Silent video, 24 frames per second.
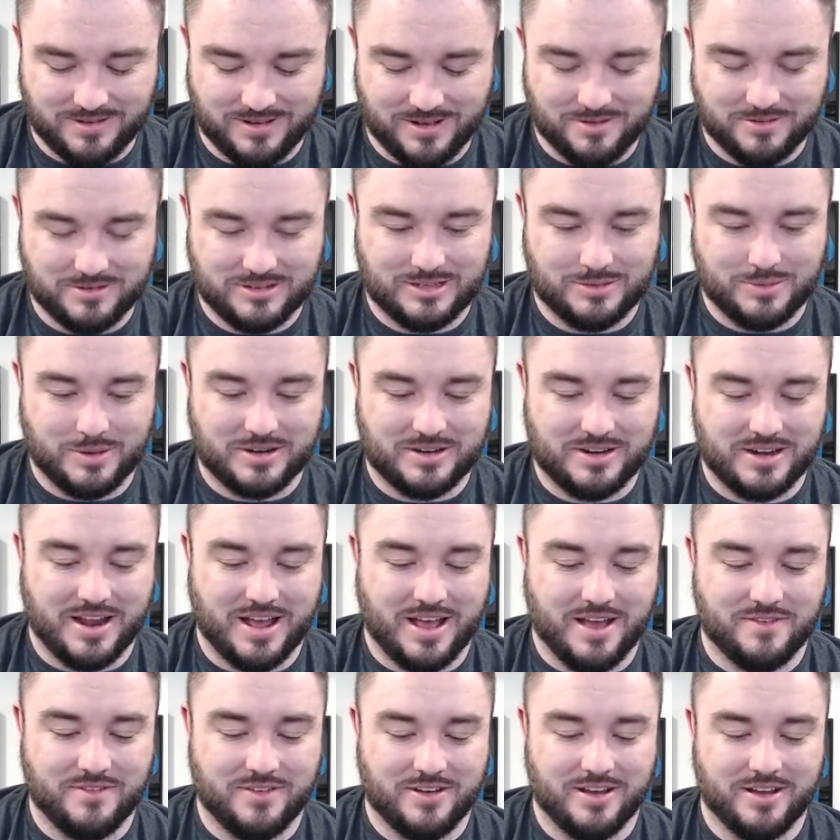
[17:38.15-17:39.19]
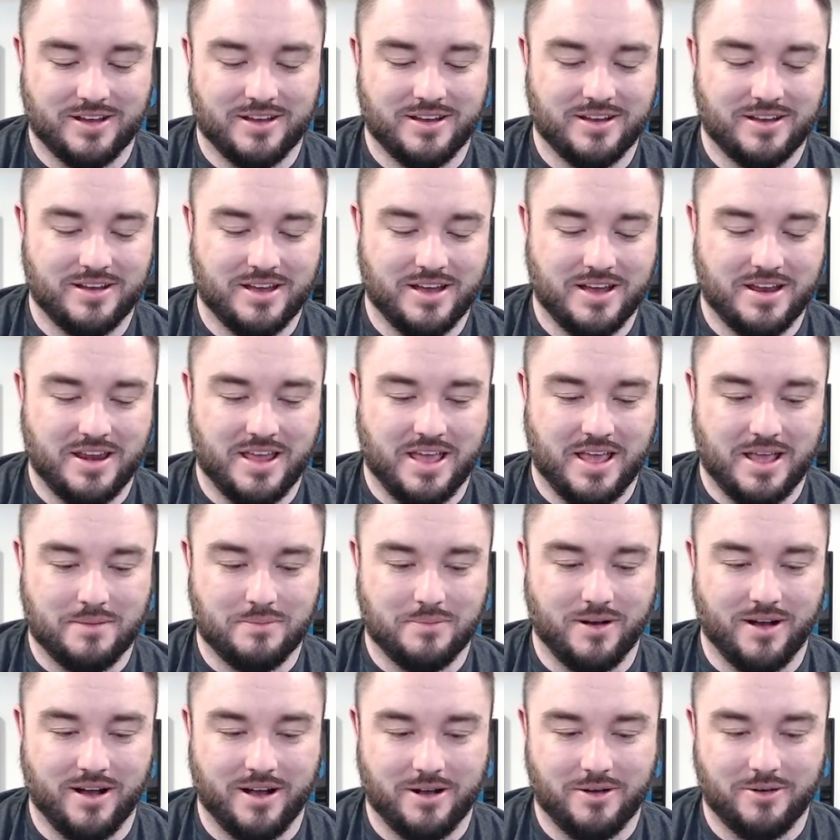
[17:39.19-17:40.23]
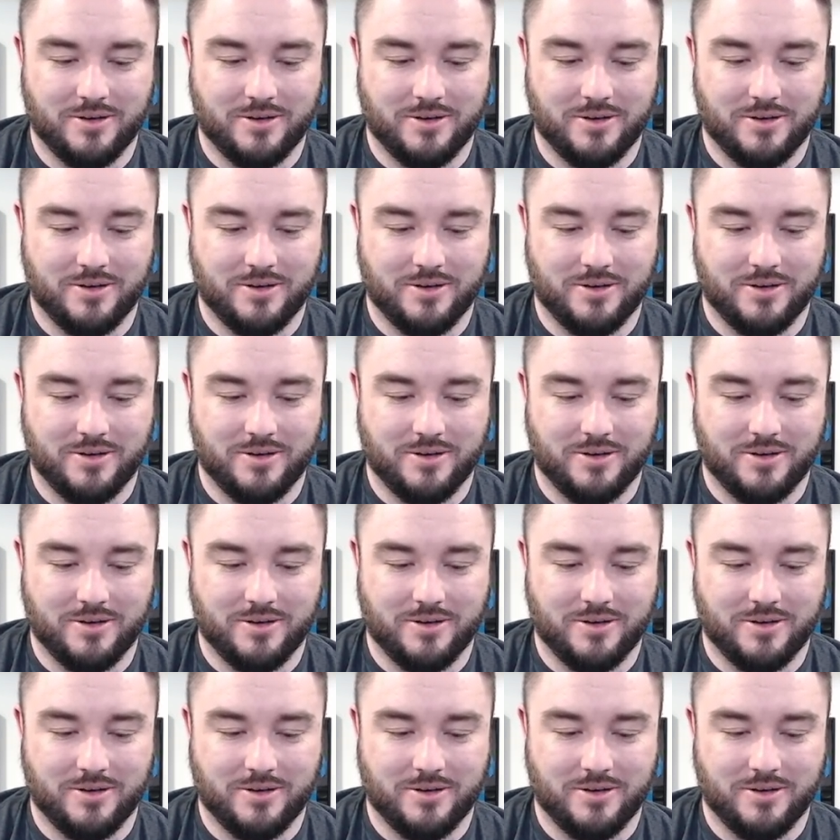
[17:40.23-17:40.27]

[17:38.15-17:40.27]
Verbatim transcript: I wasn't expecting to have a an eight pile